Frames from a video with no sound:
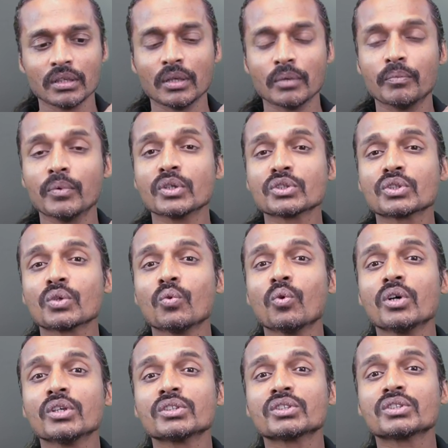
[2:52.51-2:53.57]
the person who
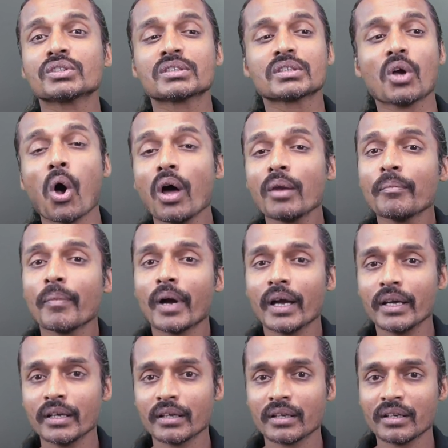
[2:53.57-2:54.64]
was on
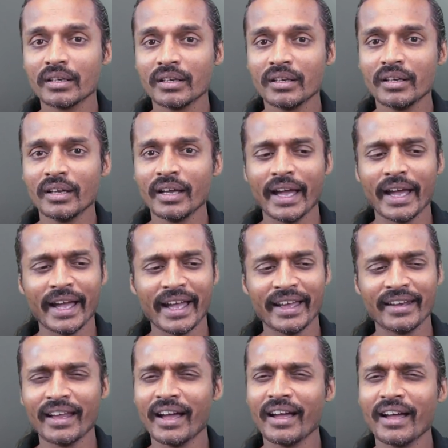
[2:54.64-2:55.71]
bike,
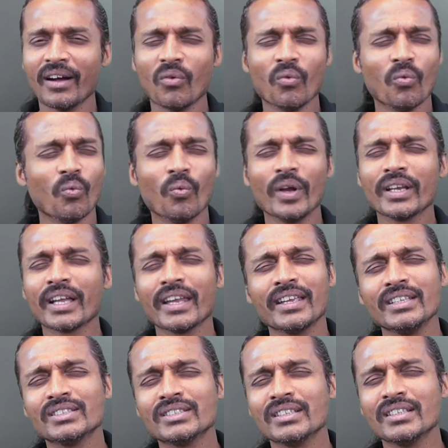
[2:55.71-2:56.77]
and one can
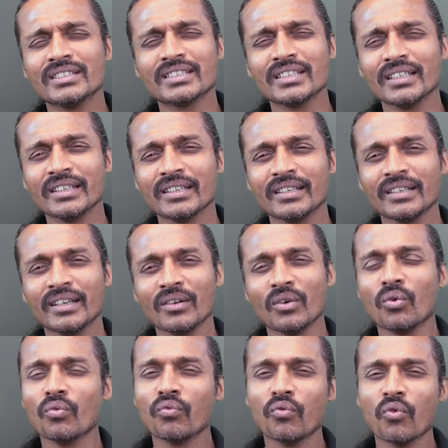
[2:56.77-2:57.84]
easily see
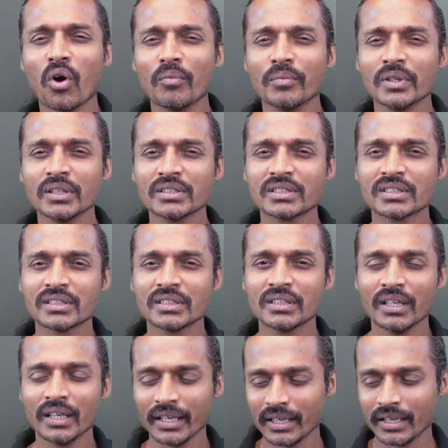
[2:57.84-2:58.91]
formals,
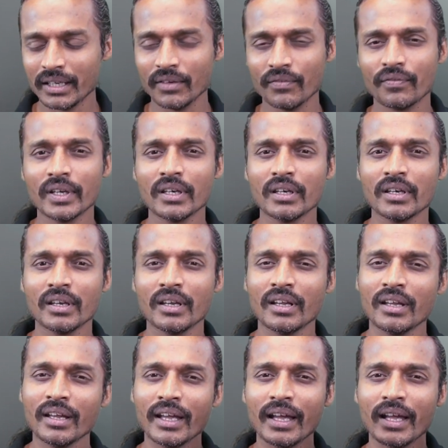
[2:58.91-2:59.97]
tiffin,
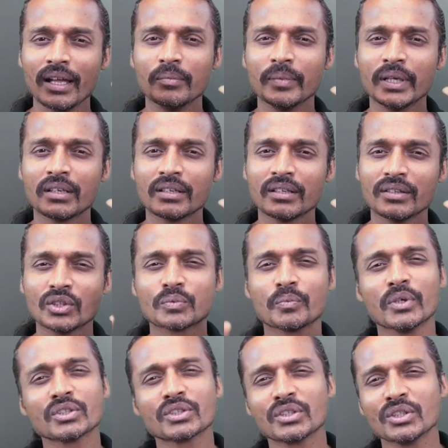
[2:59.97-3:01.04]
helmet,
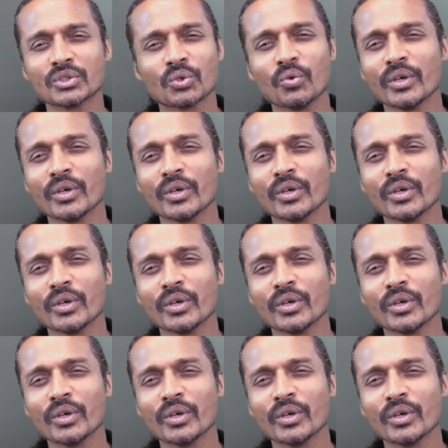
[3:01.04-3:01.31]
this person is